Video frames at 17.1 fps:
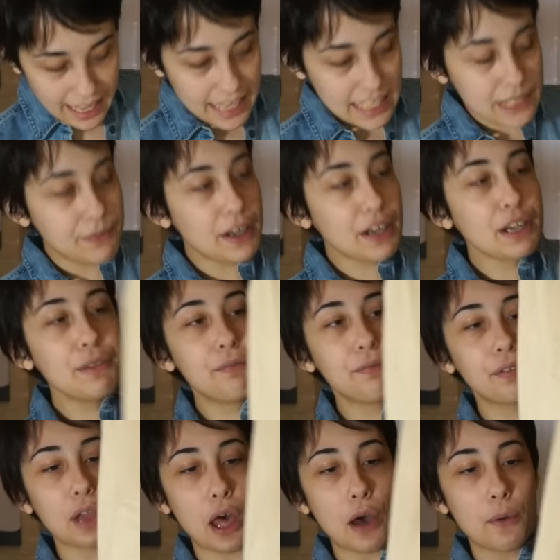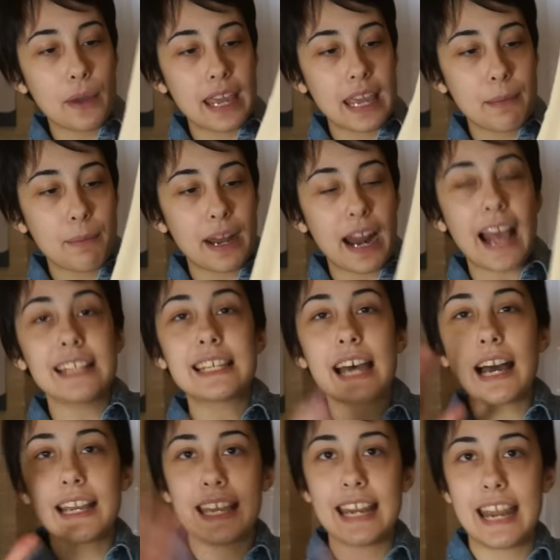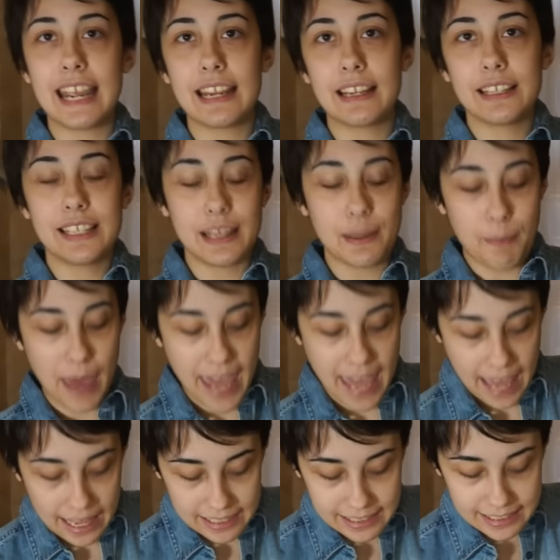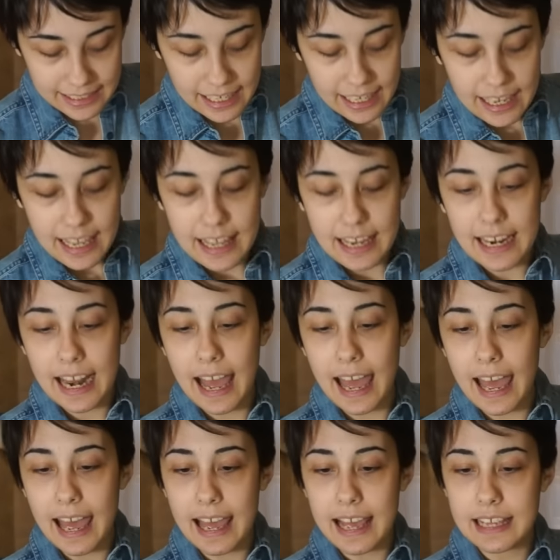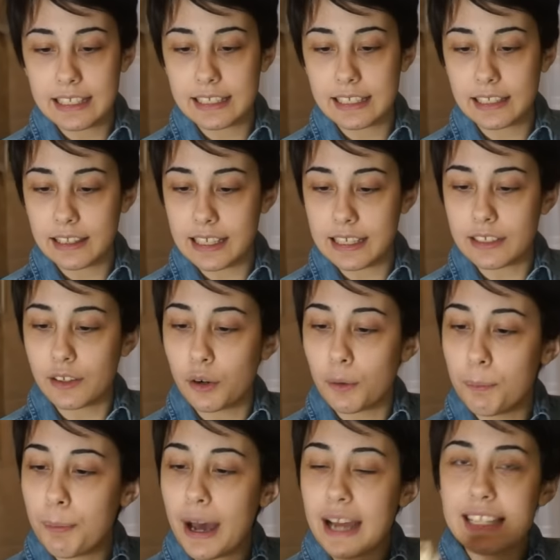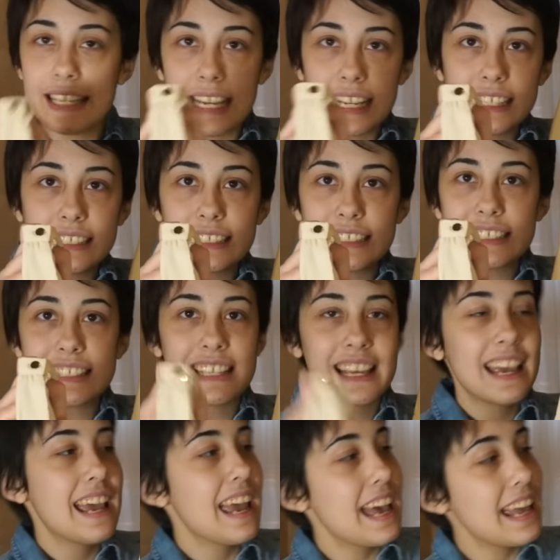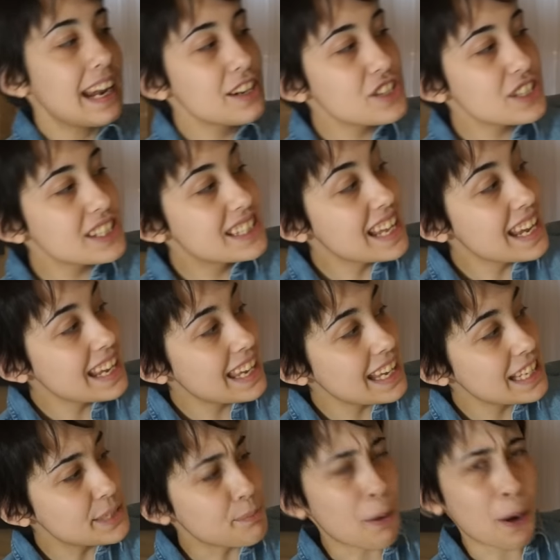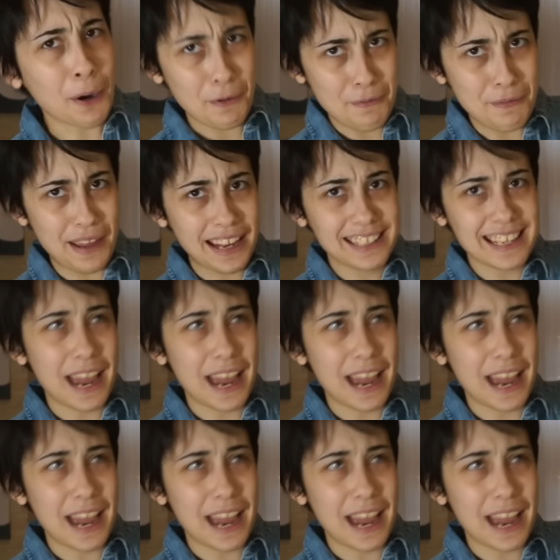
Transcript: And it's very flowy, but I tuck it into the pants, and it has these little buttons, and I just think it's perfect.